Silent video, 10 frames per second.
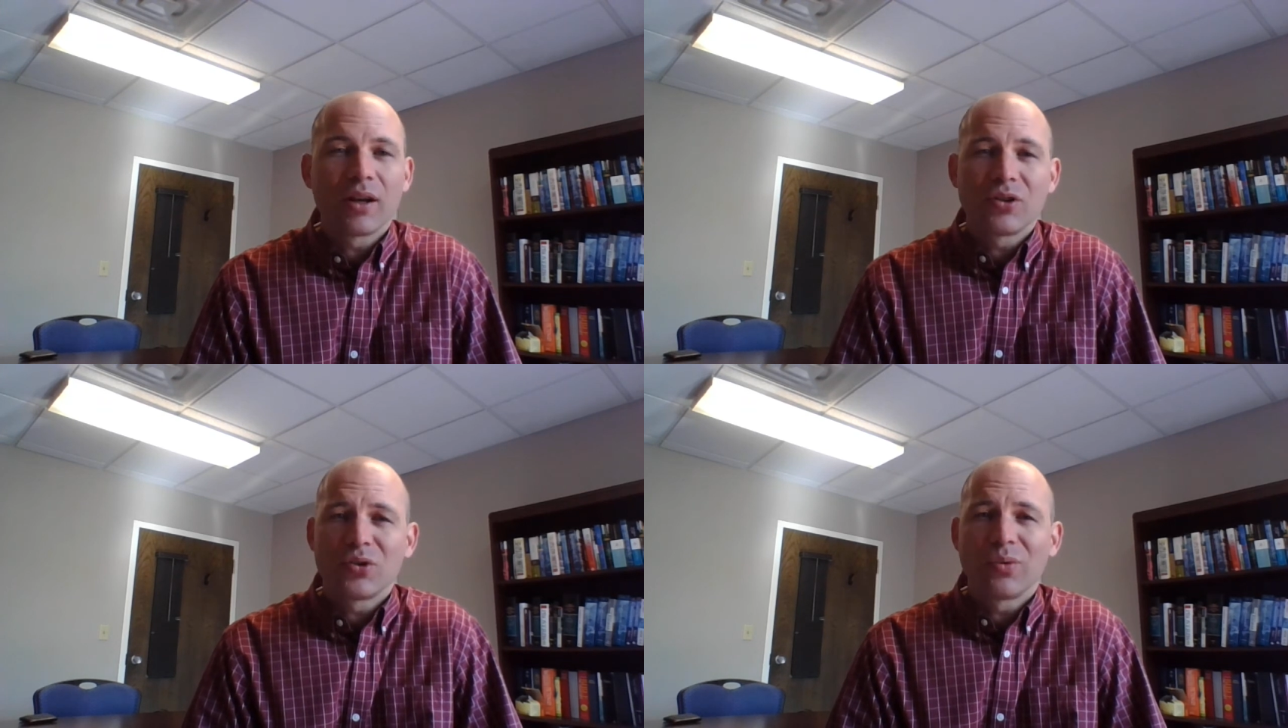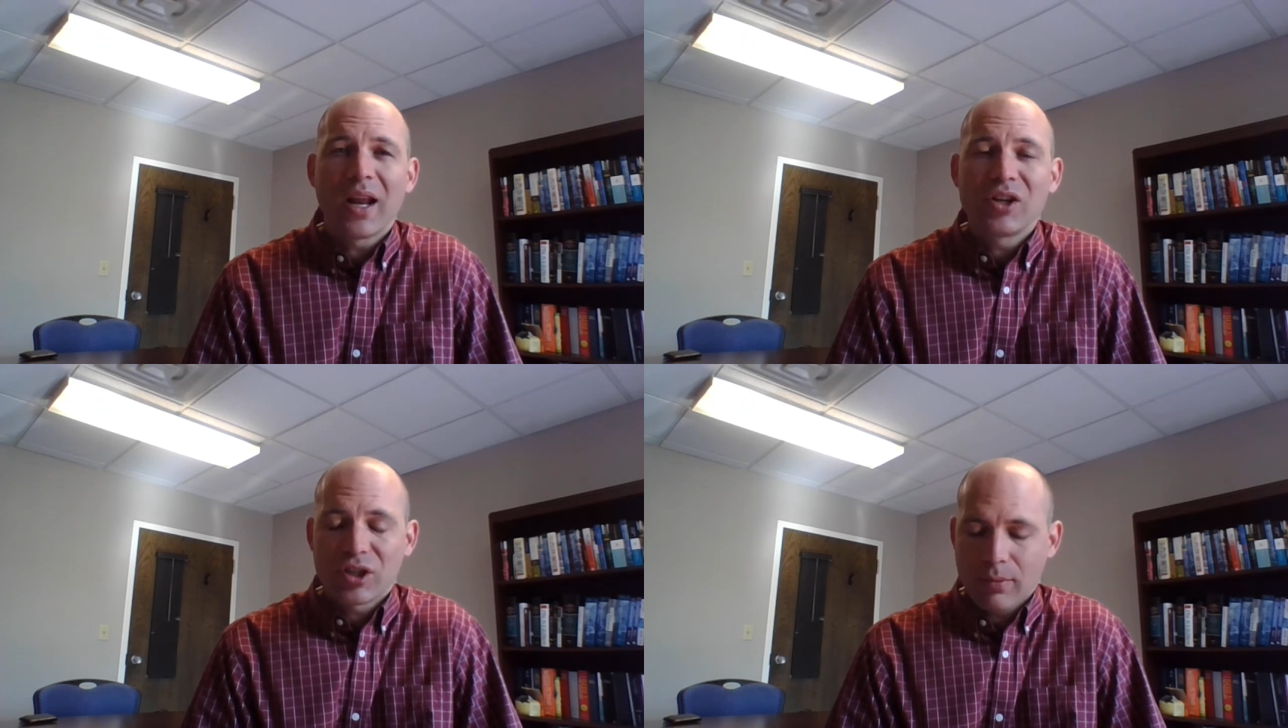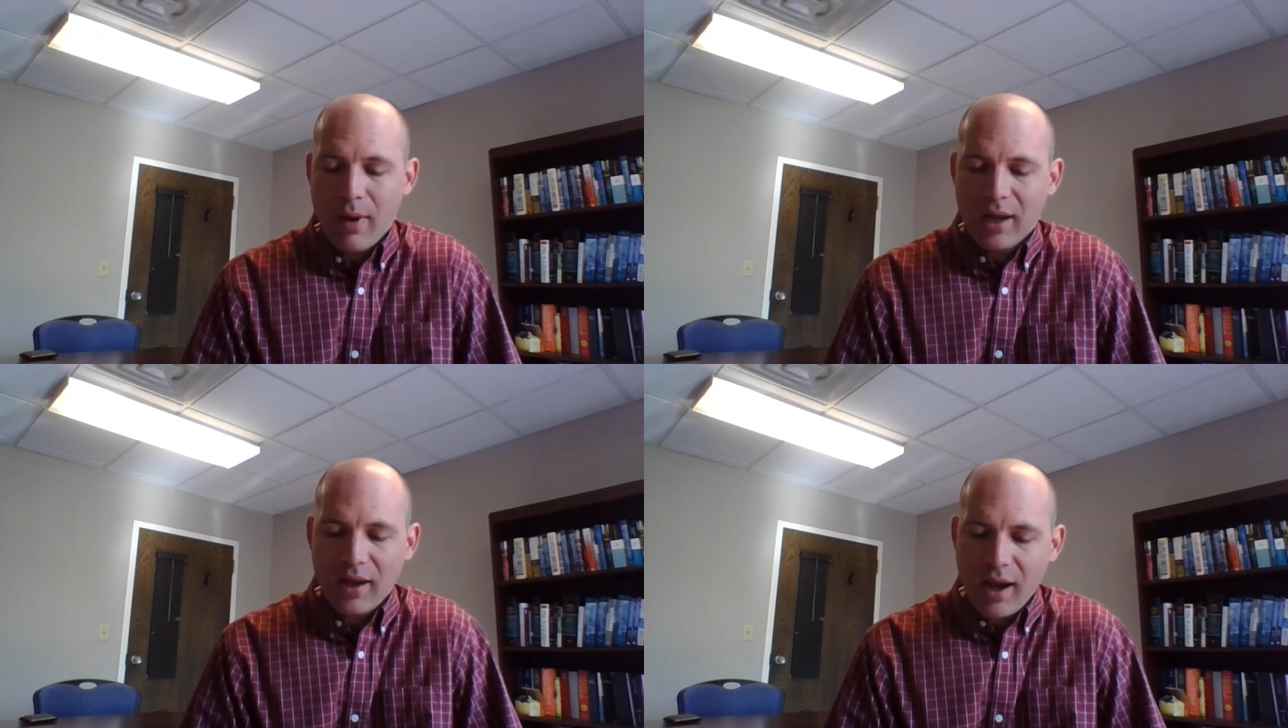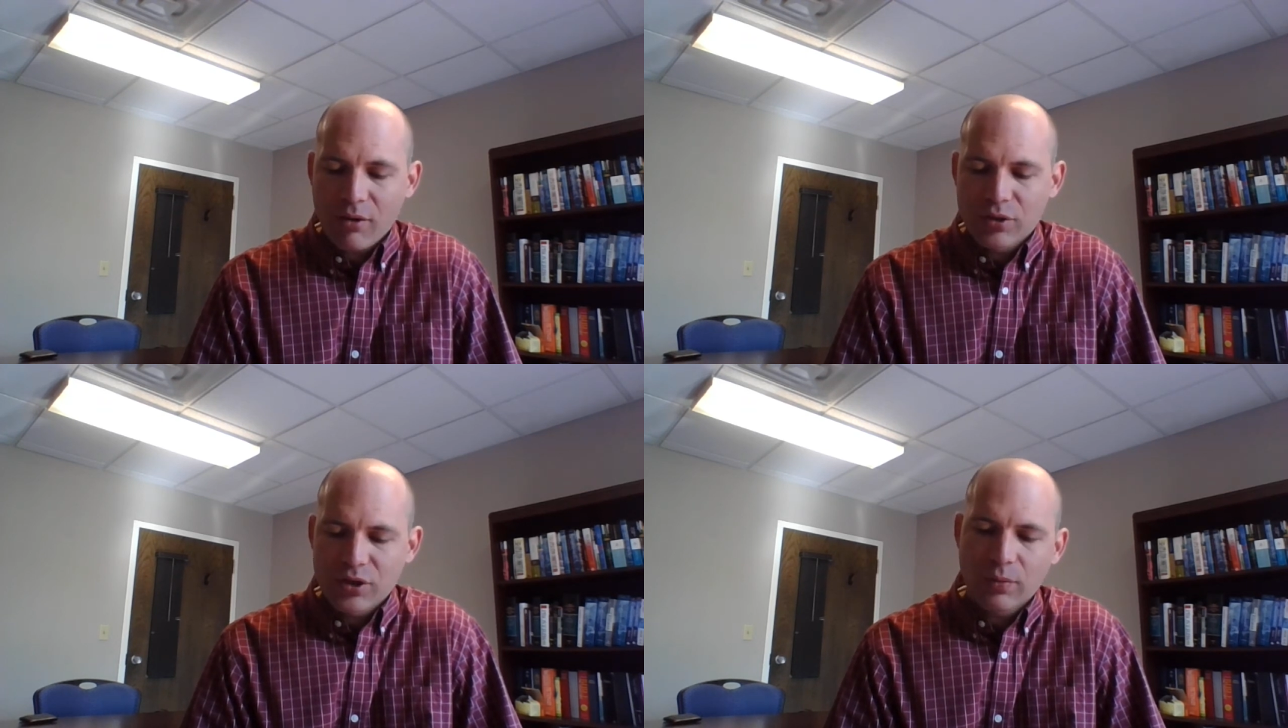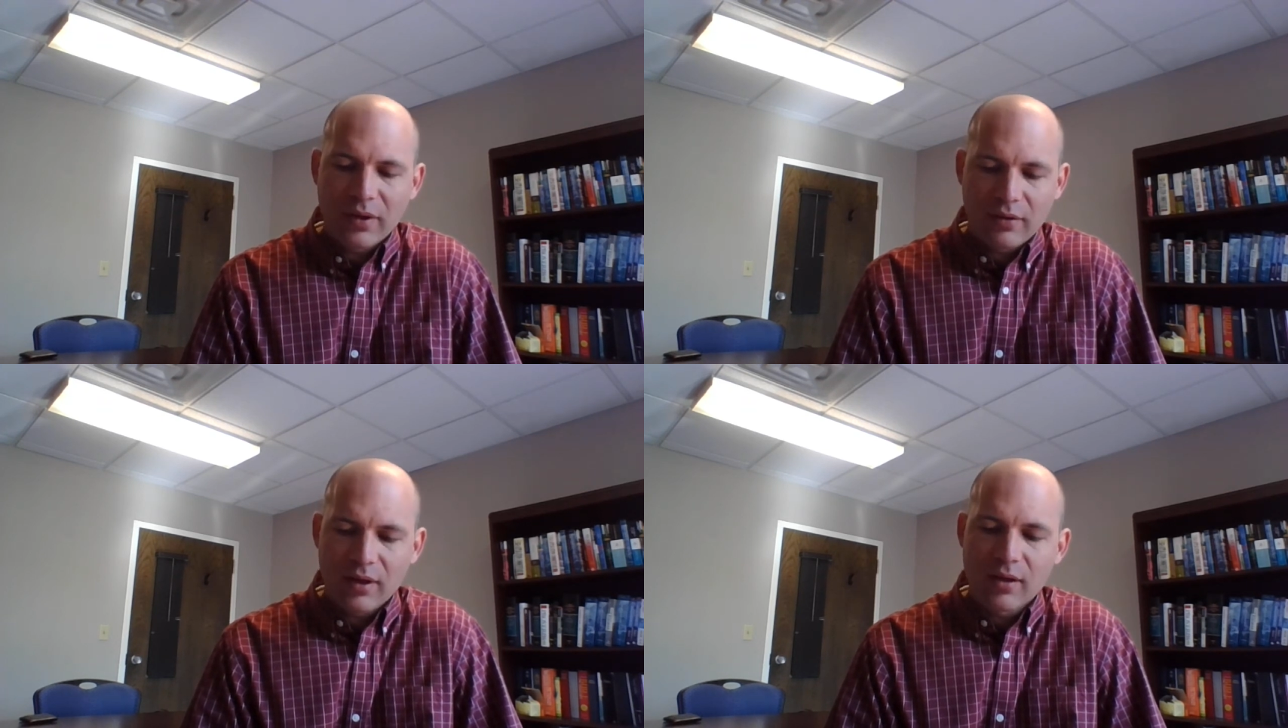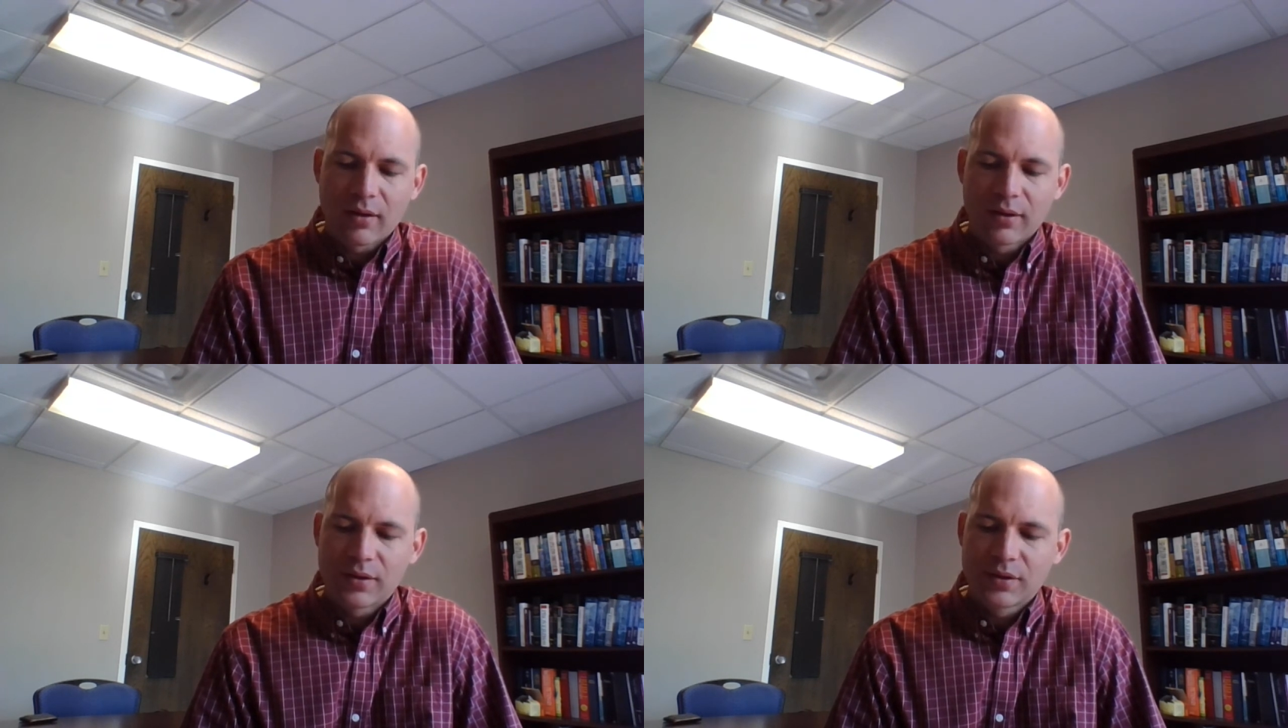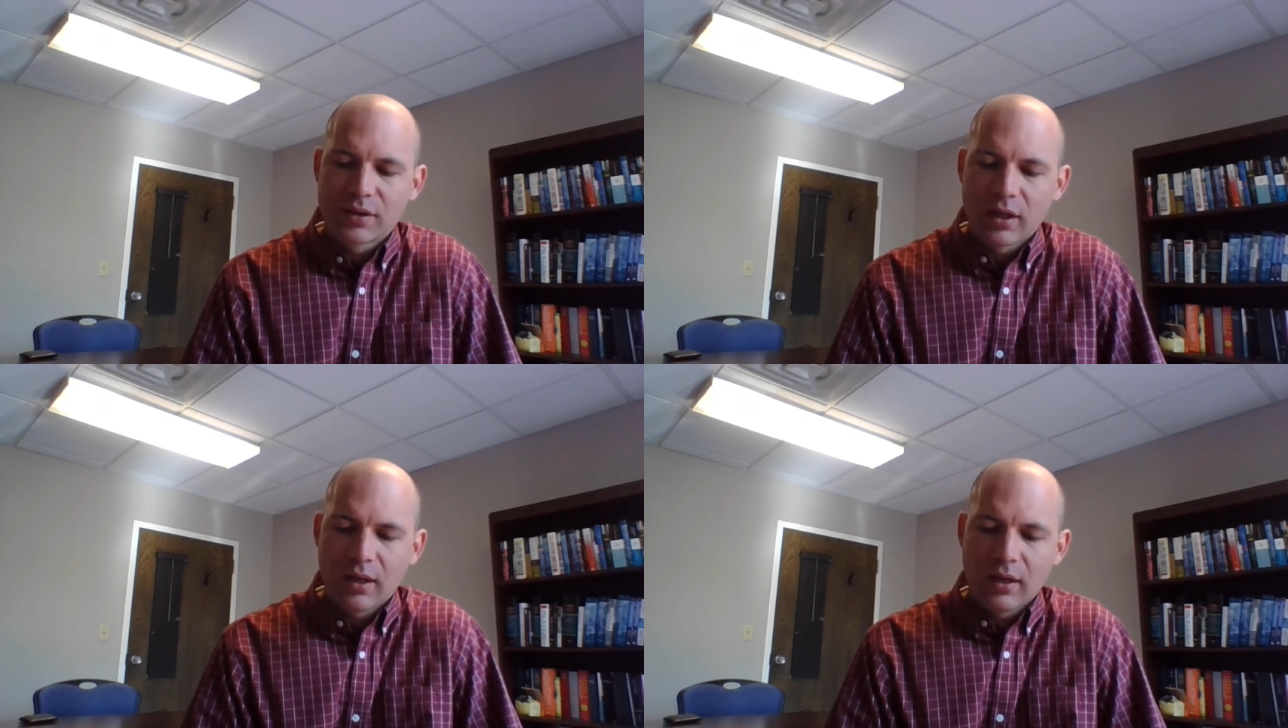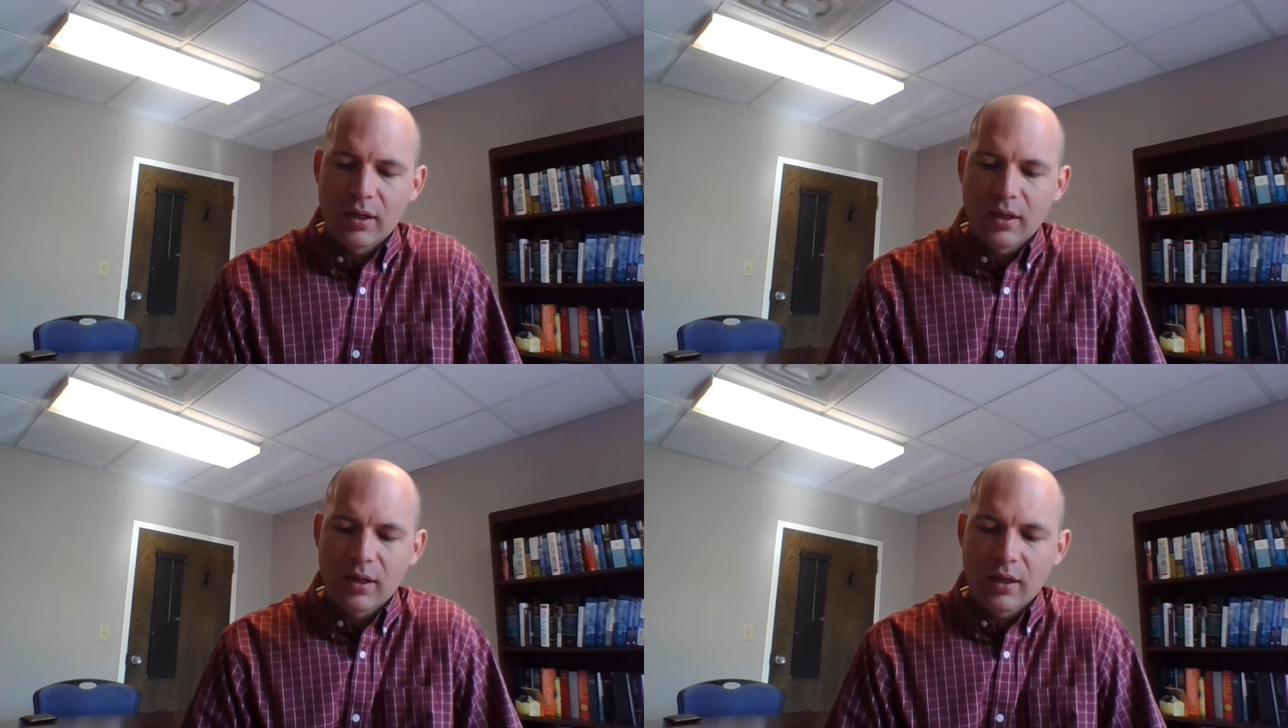and drench my couch with tears.